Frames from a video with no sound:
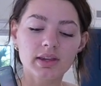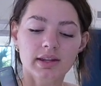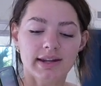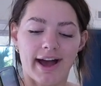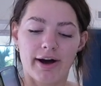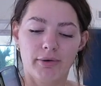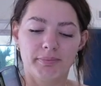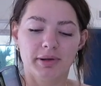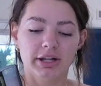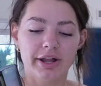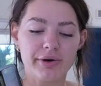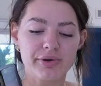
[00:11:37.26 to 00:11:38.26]
Now,
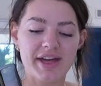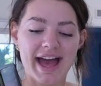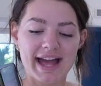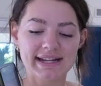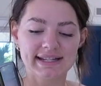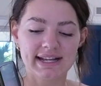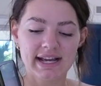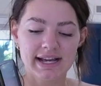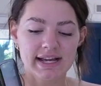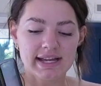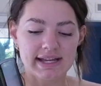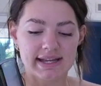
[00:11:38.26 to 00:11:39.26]
below that
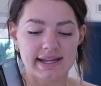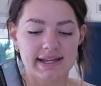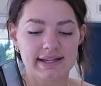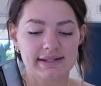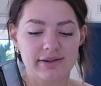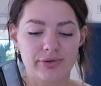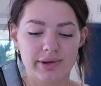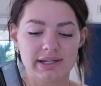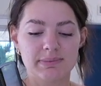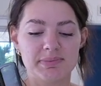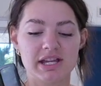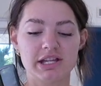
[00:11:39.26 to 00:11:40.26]
is going
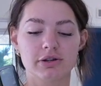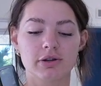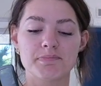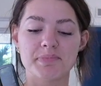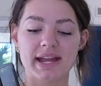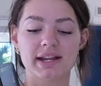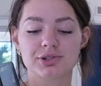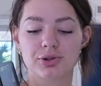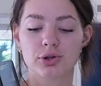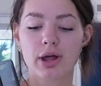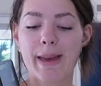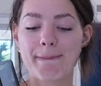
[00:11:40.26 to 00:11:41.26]
to be your basal